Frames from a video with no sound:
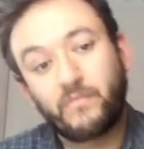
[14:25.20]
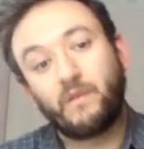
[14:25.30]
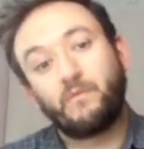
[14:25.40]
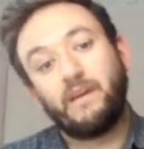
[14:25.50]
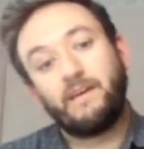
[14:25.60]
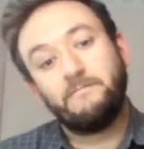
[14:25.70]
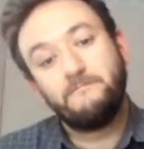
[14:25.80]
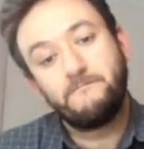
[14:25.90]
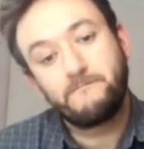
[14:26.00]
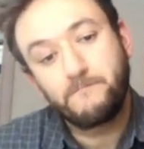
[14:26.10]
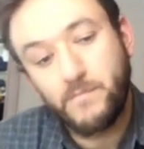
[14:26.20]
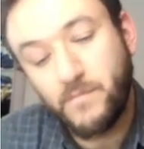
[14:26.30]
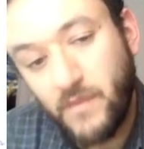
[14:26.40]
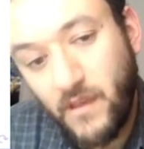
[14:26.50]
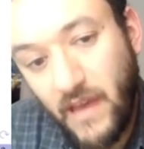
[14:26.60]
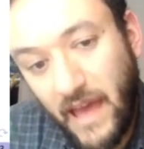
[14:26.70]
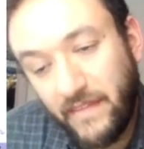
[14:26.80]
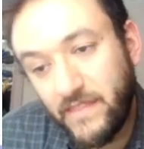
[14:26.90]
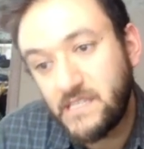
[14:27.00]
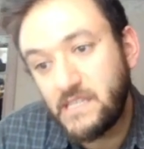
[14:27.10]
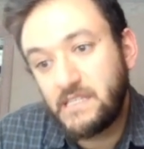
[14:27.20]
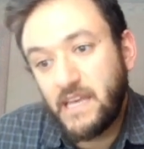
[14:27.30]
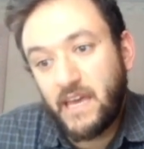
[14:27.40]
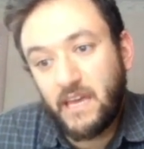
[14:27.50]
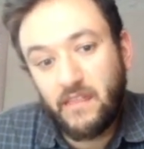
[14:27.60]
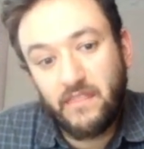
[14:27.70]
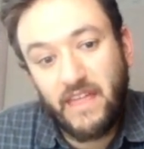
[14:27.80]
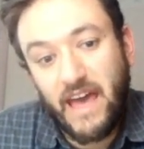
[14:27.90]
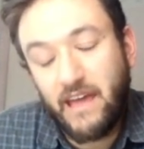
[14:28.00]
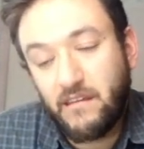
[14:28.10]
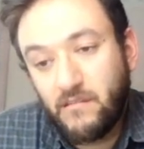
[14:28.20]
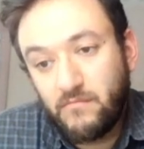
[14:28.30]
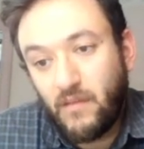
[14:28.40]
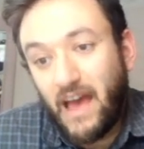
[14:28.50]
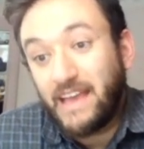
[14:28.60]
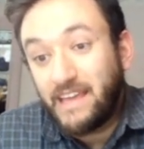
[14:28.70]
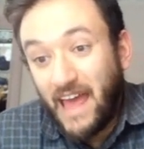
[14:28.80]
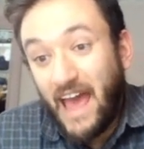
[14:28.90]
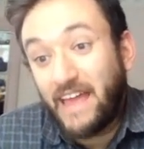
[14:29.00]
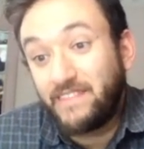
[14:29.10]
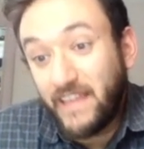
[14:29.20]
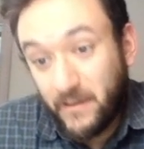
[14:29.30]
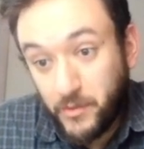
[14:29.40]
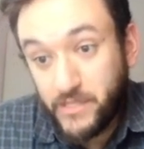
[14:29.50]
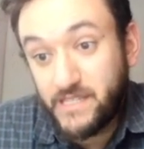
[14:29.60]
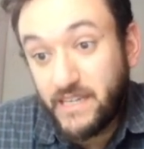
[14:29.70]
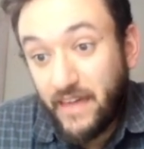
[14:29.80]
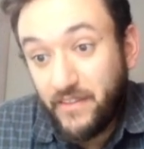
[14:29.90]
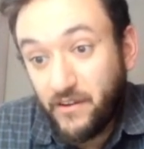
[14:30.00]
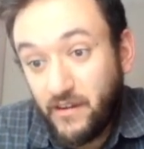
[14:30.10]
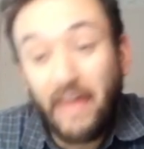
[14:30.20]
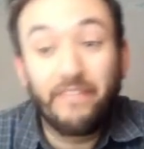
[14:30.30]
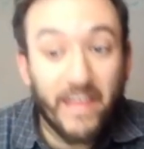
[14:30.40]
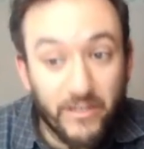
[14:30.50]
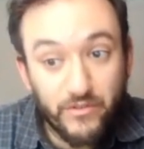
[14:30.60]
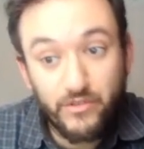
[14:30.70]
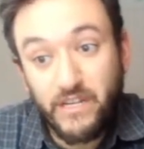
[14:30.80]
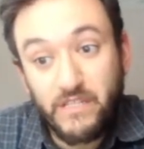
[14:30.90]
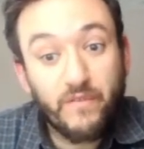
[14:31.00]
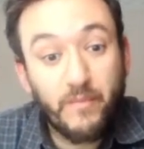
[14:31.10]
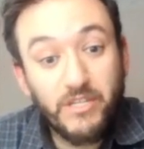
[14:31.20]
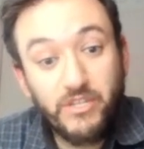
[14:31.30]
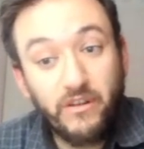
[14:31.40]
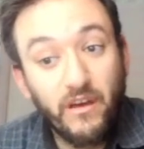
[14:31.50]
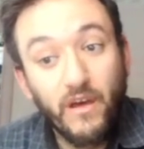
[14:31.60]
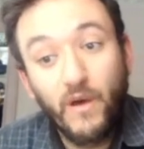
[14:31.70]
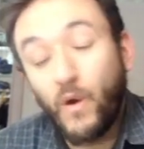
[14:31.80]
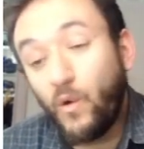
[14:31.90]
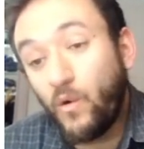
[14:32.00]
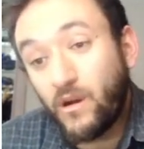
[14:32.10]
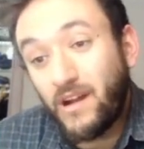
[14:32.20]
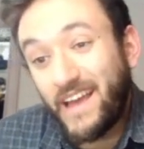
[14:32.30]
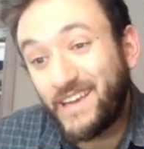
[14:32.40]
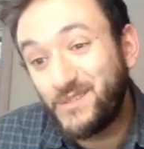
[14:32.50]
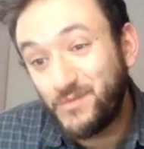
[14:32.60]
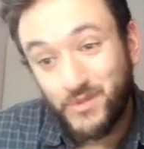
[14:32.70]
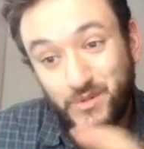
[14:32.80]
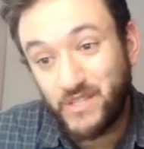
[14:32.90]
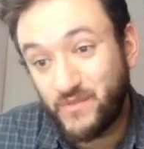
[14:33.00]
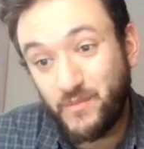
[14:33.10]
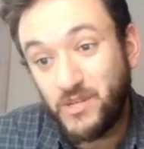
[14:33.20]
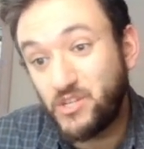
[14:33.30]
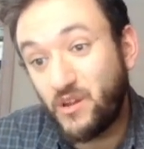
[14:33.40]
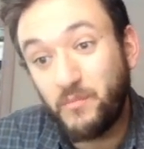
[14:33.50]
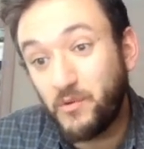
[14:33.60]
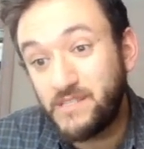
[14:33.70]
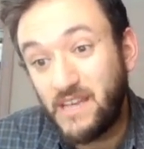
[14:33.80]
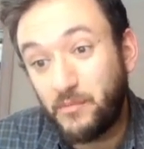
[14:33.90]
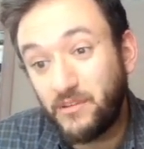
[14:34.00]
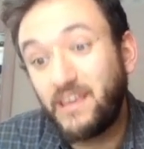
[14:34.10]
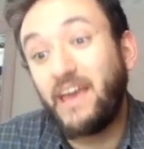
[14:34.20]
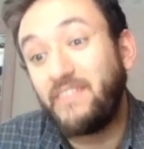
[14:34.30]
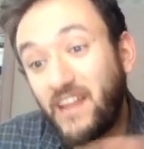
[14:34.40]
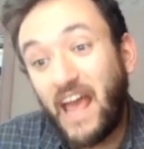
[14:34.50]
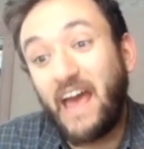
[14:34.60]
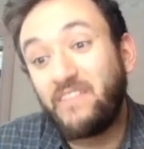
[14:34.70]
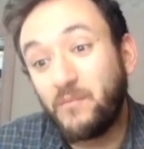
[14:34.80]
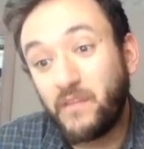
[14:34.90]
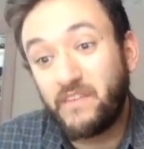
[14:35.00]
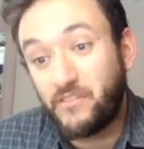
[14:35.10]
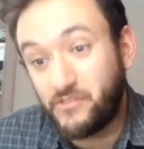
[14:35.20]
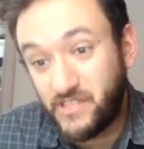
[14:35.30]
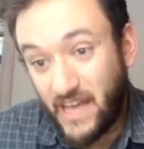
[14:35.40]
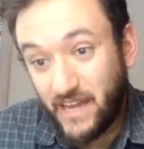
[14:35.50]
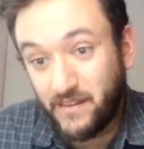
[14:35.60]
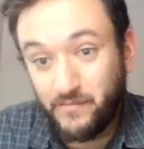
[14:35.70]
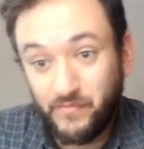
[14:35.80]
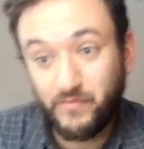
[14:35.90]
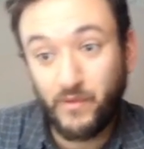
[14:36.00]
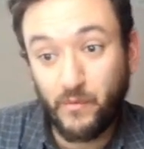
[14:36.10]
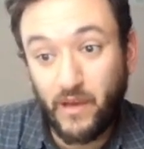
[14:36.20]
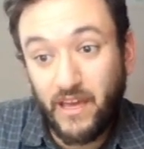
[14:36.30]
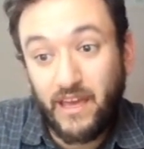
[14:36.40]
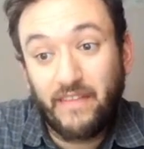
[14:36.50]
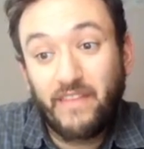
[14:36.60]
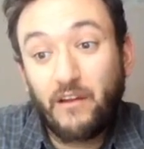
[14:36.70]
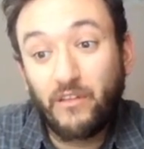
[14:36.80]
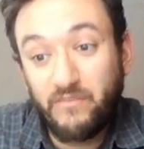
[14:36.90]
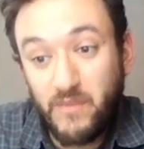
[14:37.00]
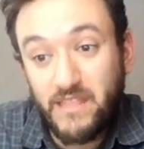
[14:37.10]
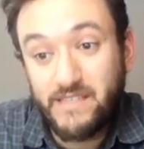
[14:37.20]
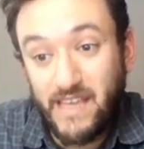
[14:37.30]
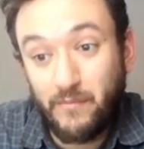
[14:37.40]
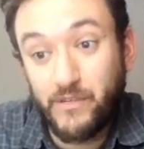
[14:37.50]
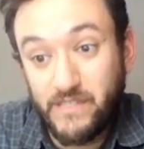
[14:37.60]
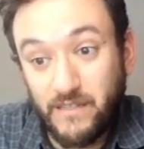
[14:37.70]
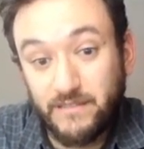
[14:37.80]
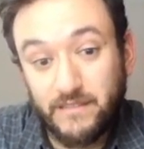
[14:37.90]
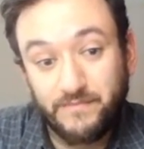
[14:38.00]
Okay? And this is saying that I can add the inputs together and then do the transformation, or I can do the transformation on both separately and then add them on the other side. Okay? And that'll give me the same result.